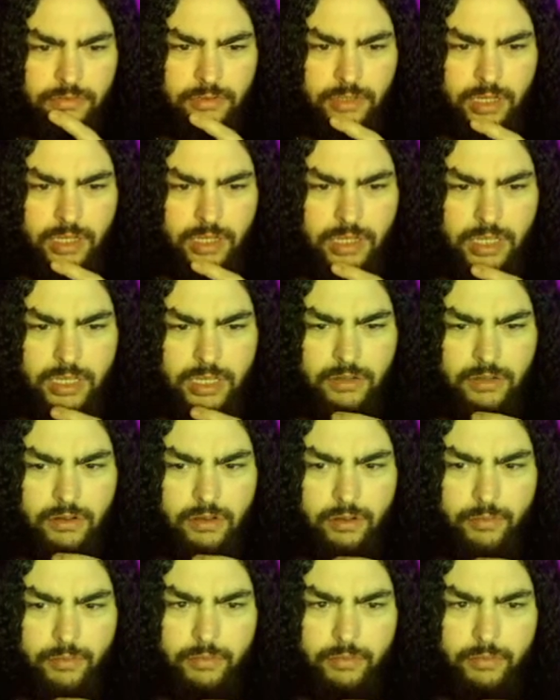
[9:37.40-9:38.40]
I like
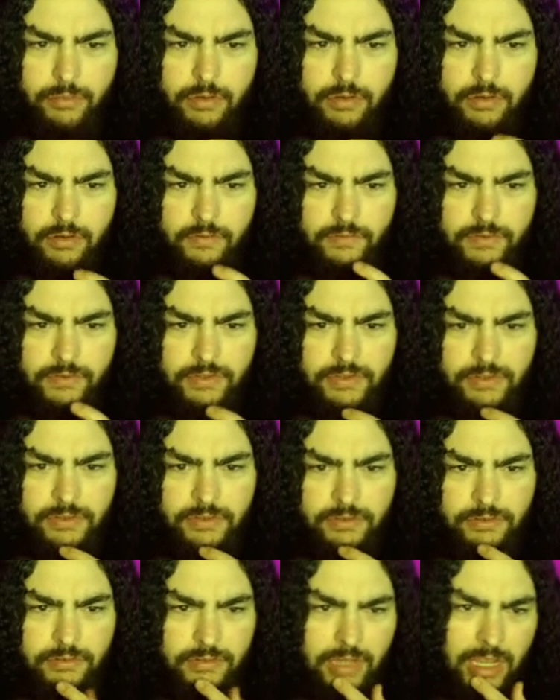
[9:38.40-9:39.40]
all my moves.
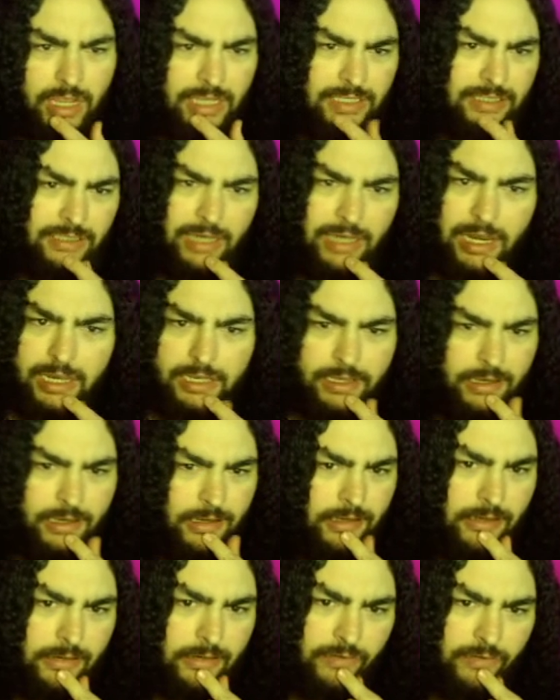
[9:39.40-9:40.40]
Not
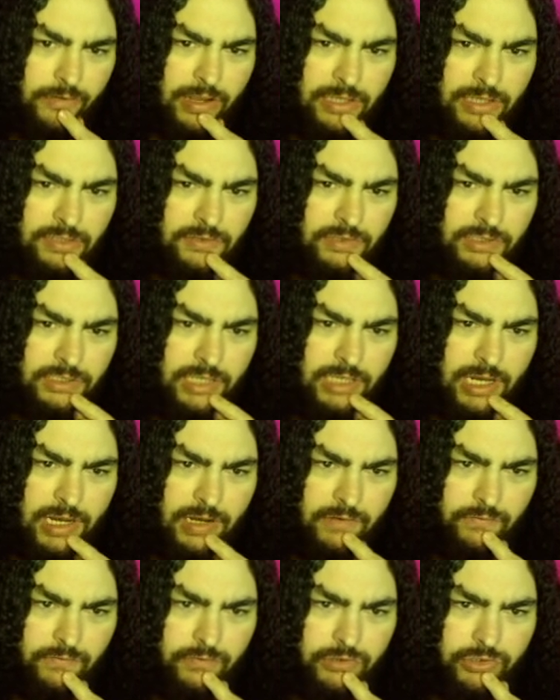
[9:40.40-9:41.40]
Psychic. That's
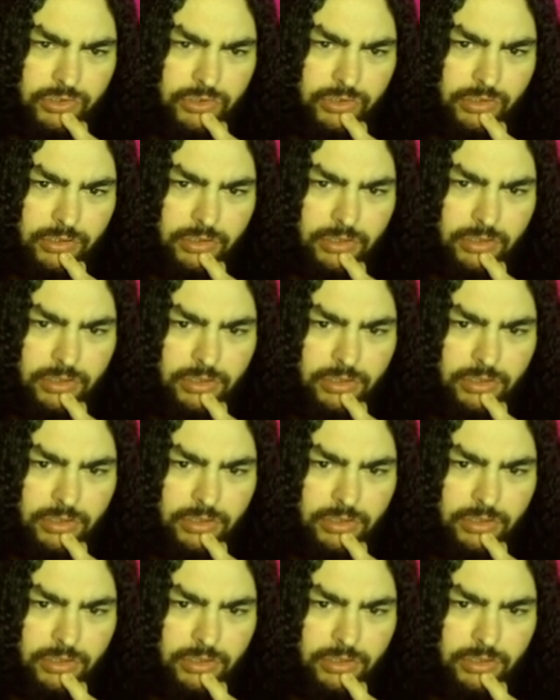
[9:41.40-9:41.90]
Stain for sure.